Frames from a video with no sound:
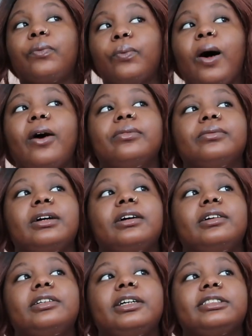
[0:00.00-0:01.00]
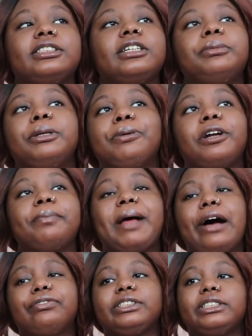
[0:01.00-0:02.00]
well, it's gonna be put up
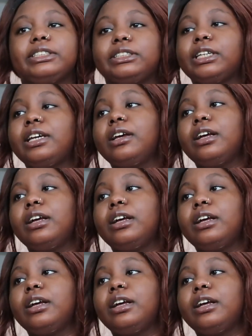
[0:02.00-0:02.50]
after this,